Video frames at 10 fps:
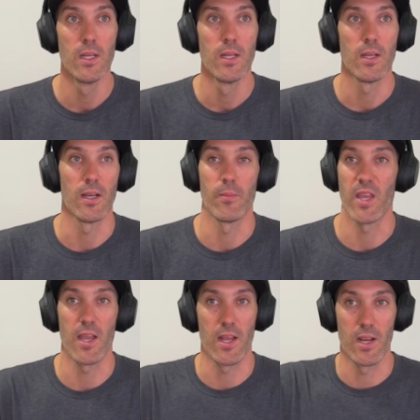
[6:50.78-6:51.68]

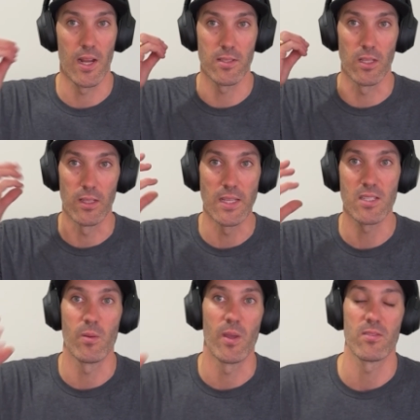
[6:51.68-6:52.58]
And it has the
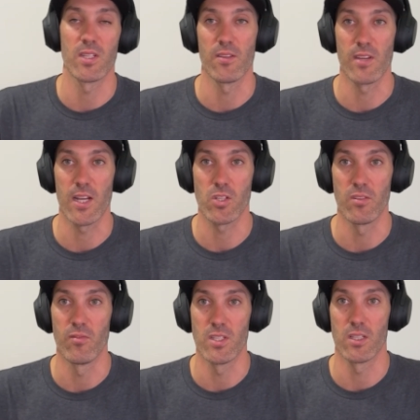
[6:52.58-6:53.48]
least amount of stuff actually
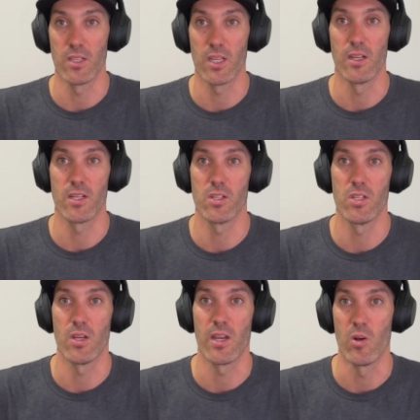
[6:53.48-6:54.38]
physically connected
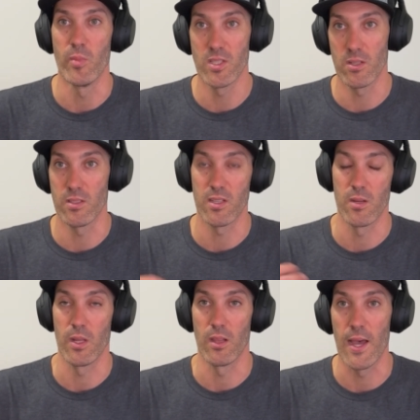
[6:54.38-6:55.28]
to your helmet, so it's going
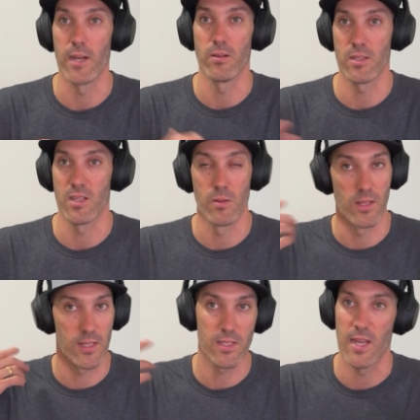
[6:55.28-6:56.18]
to be lighter, it's going to be
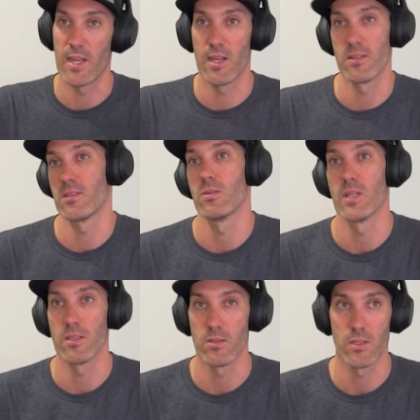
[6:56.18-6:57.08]
less snag hazards, all
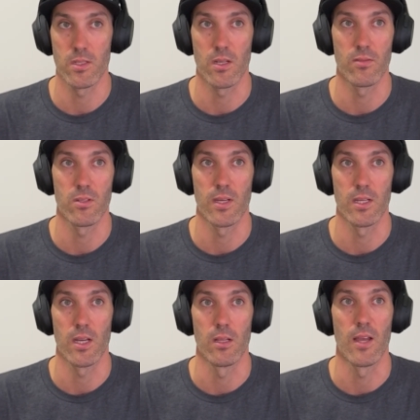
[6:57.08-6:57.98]
that sort of stuff. So
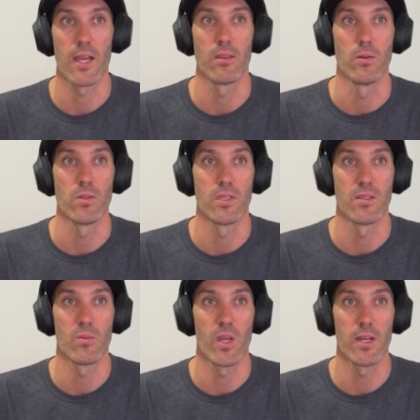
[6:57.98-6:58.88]
I like those
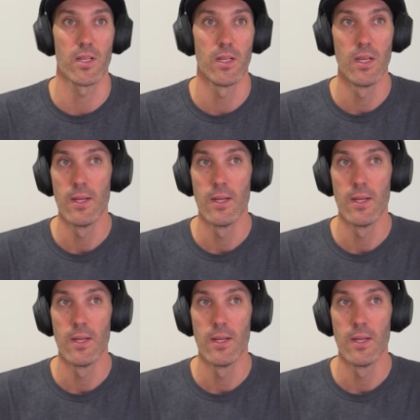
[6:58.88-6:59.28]
things about it.